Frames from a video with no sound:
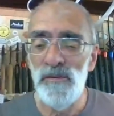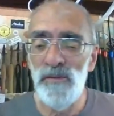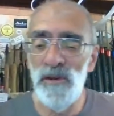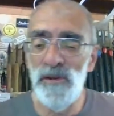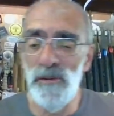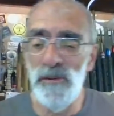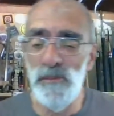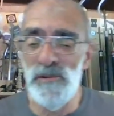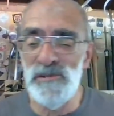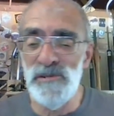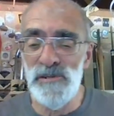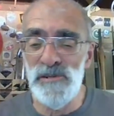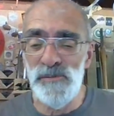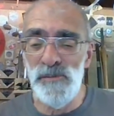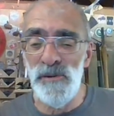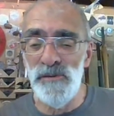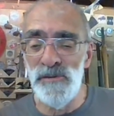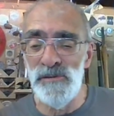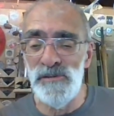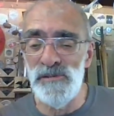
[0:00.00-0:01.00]
Thank you, Mr.
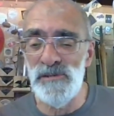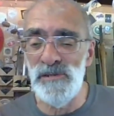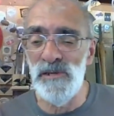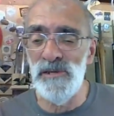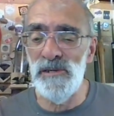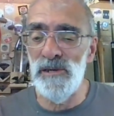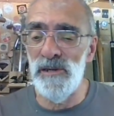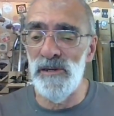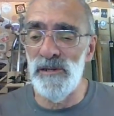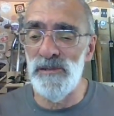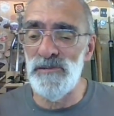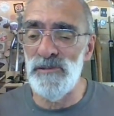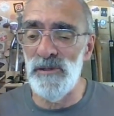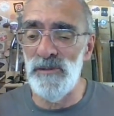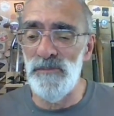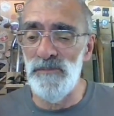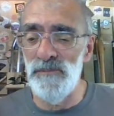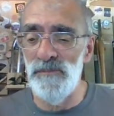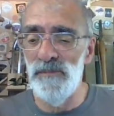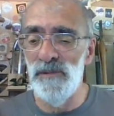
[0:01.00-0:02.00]
Smithers. Take care,
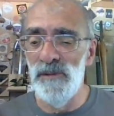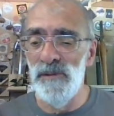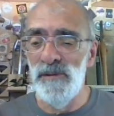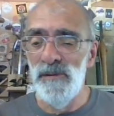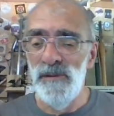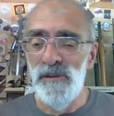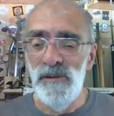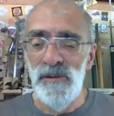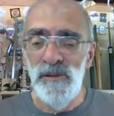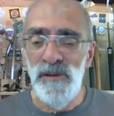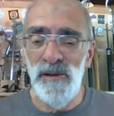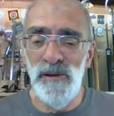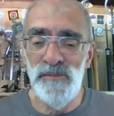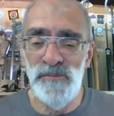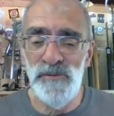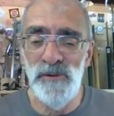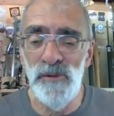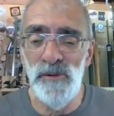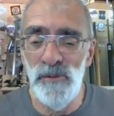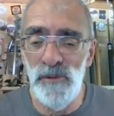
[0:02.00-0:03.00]
Jim.
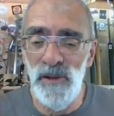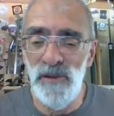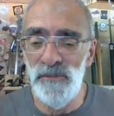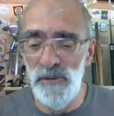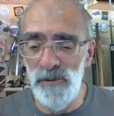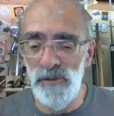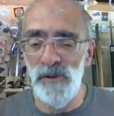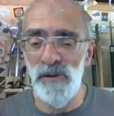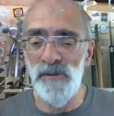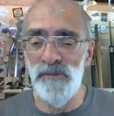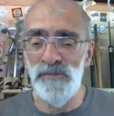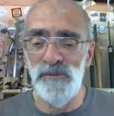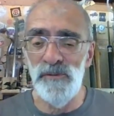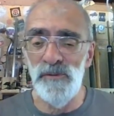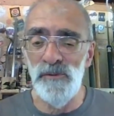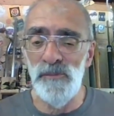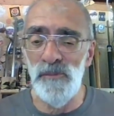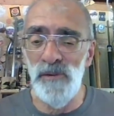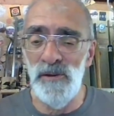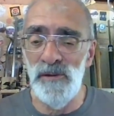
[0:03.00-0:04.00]
Afternoon. Have a good
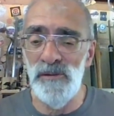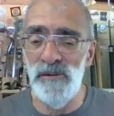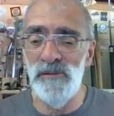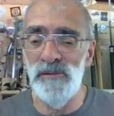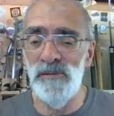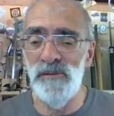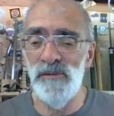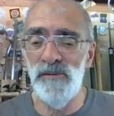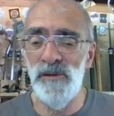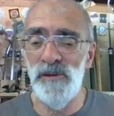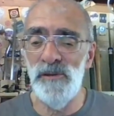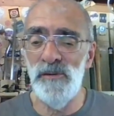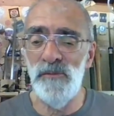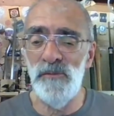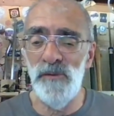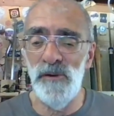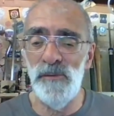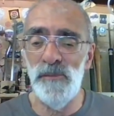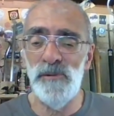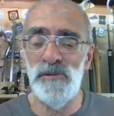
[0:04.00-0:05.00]
afternoon, mate. And thank you
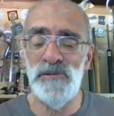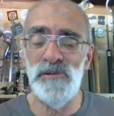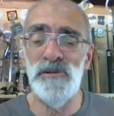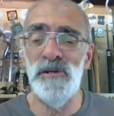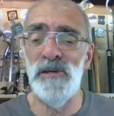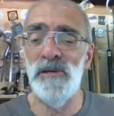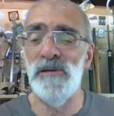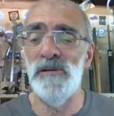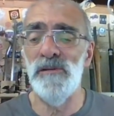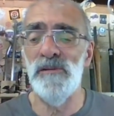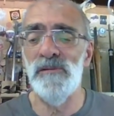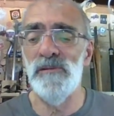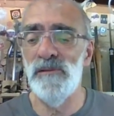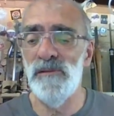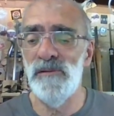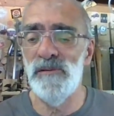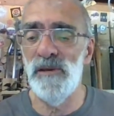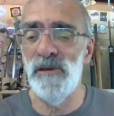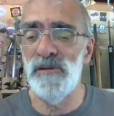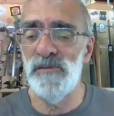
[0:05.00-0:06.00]
very much indeed.
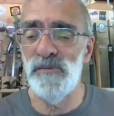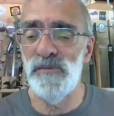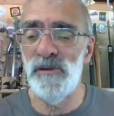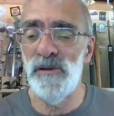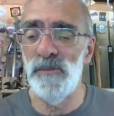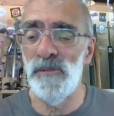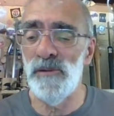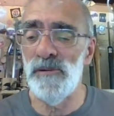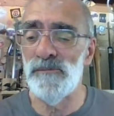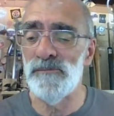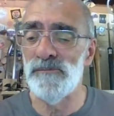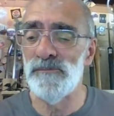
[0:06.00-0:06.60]
Thanks for coming.